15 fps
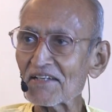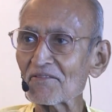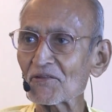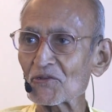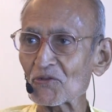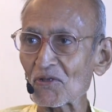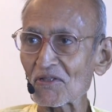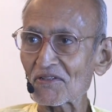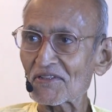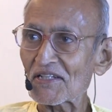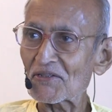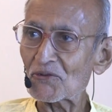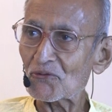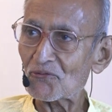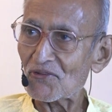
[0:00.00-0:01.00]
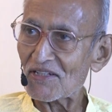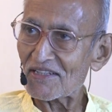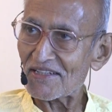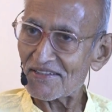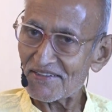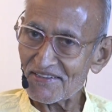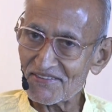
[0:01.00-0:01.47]
individual, that you
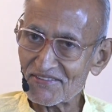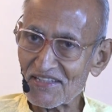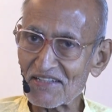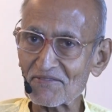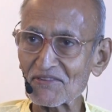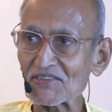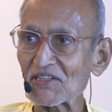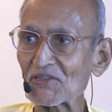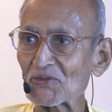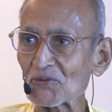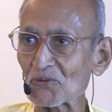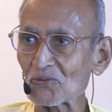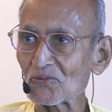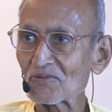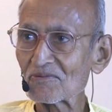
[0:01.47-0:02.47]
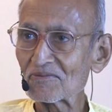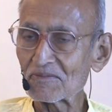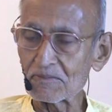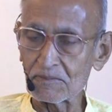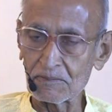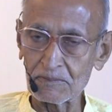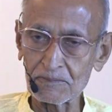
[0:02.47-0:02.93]
feel that he is there within you.
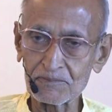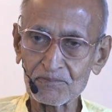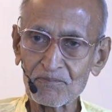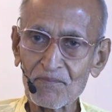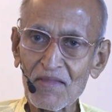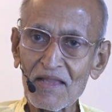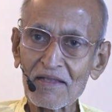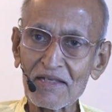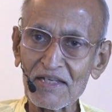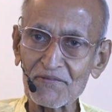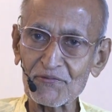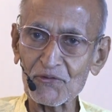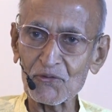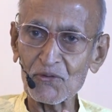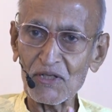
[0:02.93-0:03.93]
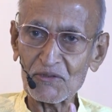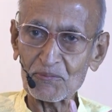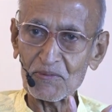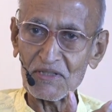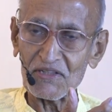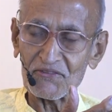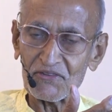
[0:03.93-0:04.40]
If you
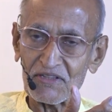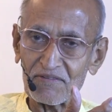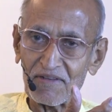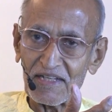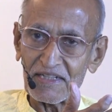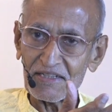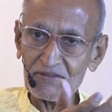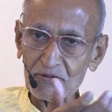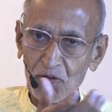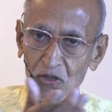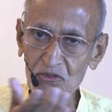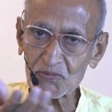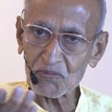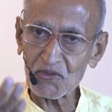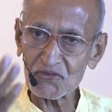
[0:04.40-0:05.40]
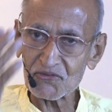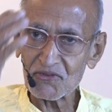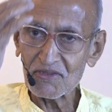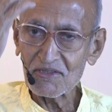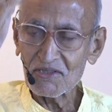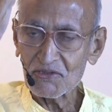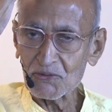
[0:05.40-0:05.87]
experience the divine in the
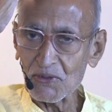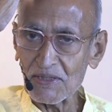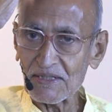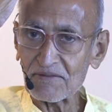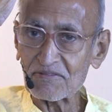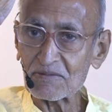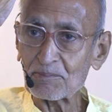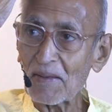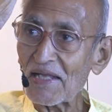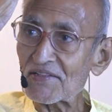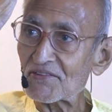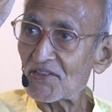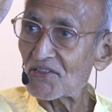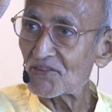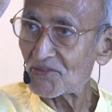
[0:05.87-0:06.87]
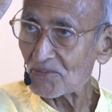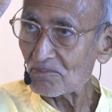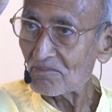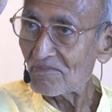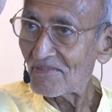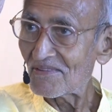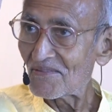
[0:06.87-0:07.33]
cosmos, you end up with
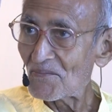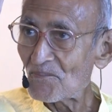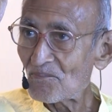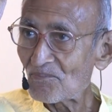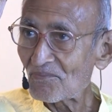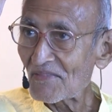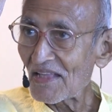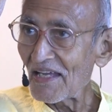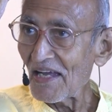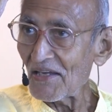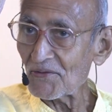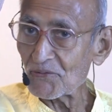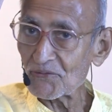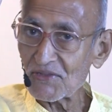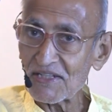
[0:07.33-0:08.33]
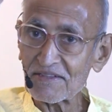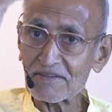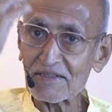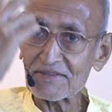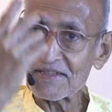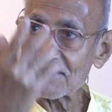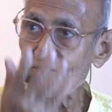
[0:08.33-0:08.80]
pantheism. And you
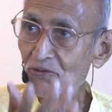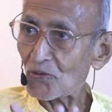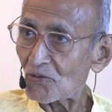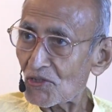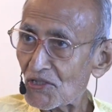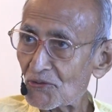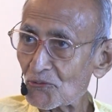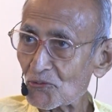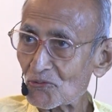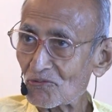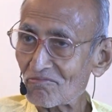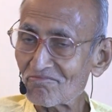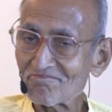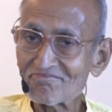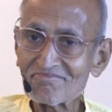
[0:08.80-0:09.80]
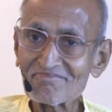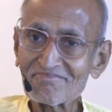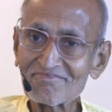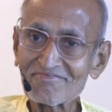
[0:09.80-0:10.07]
think that that's the only truth.